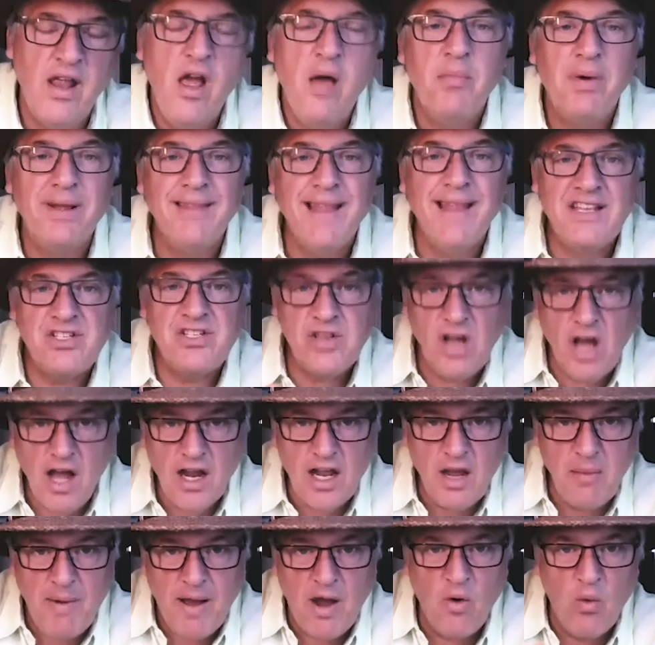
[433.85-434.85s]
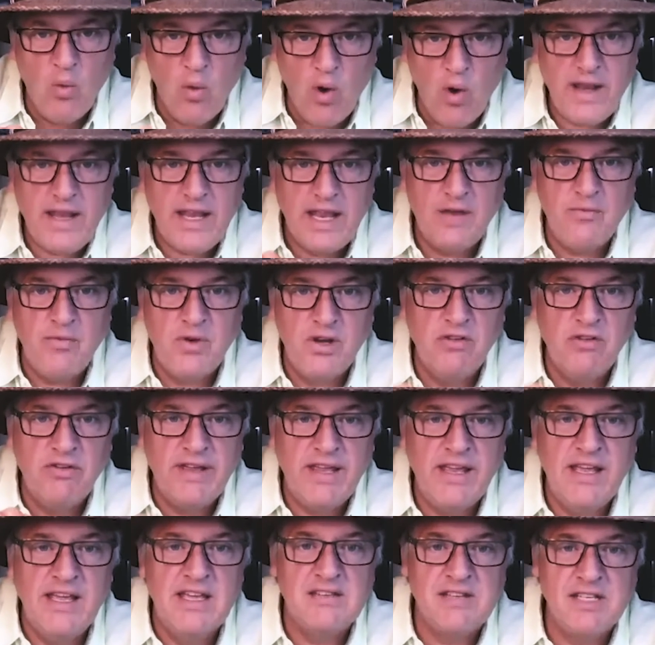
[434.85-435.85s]
But let's talk about what it
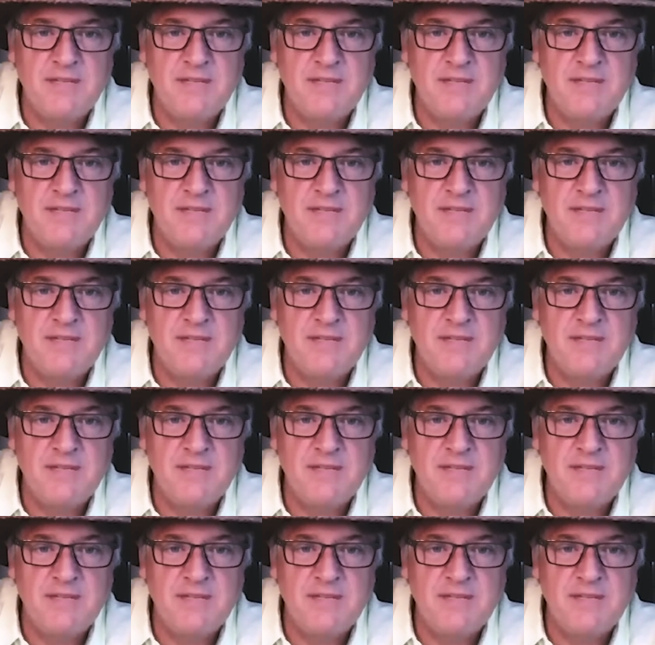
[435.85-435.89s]
really is.